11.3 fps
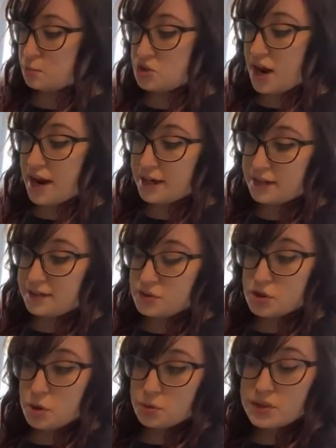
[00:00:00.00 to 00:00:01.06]
which I
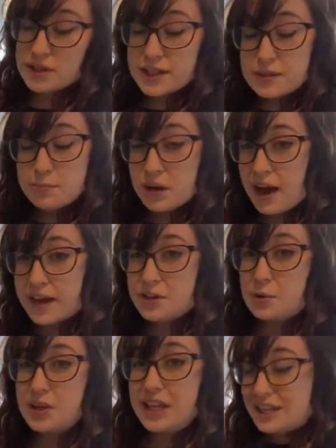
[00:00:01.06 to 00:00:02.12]
don't keep. I
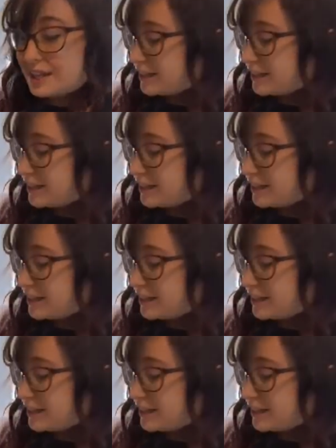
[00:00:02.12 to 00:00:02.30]
don't eat